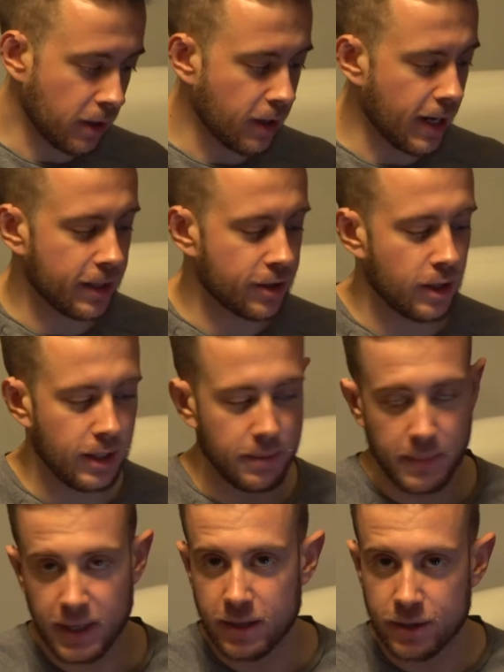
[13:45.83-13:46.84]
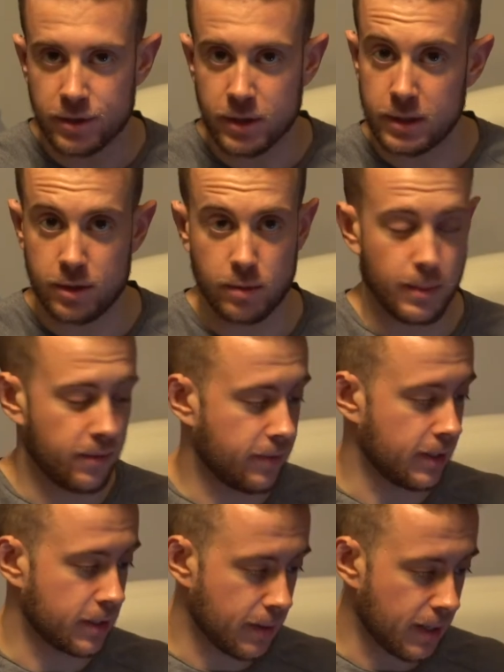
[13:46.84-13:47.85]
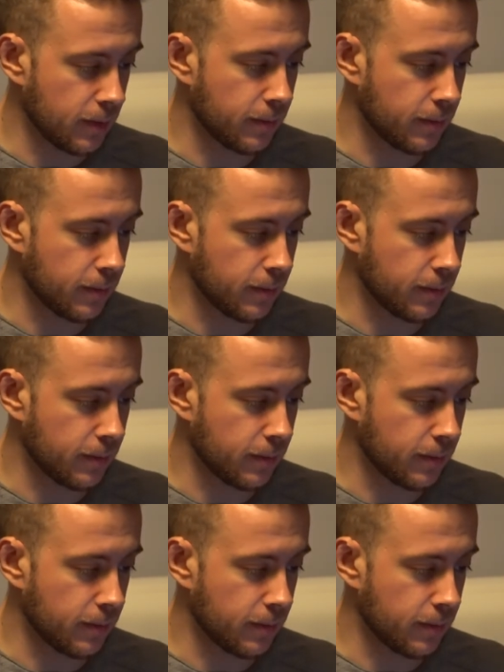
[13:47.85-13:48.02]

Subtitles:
gonna actually make an entrance on my fitness pal,